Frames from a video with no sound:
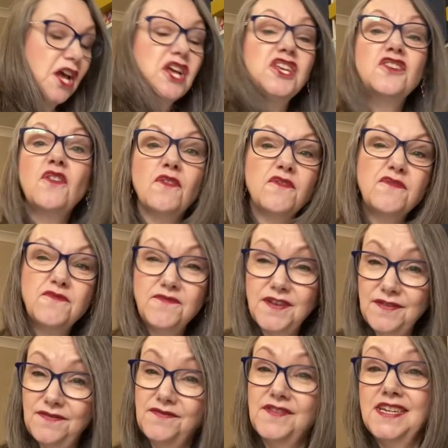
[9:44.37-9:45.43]
You've got
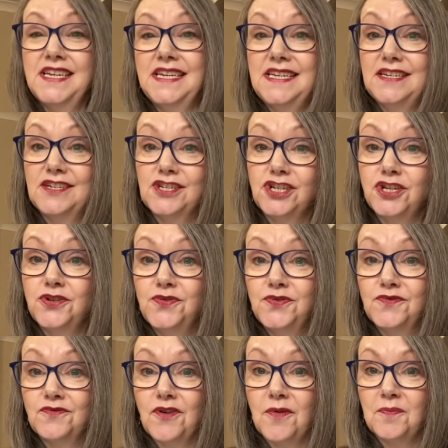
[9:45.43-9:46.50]
15 to choose
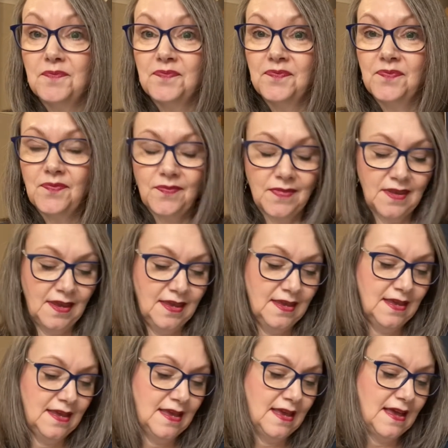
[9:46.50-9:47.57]
from.
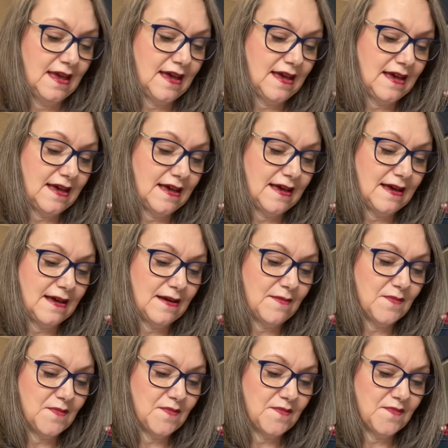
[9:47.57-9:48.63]

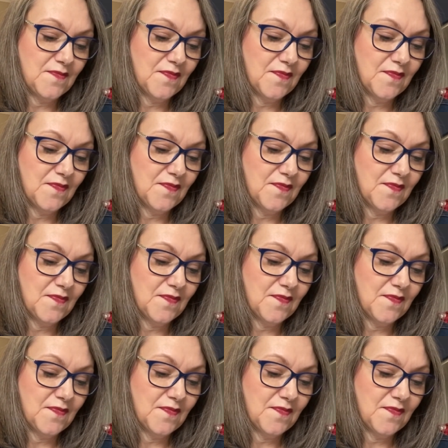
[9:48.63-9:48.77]
And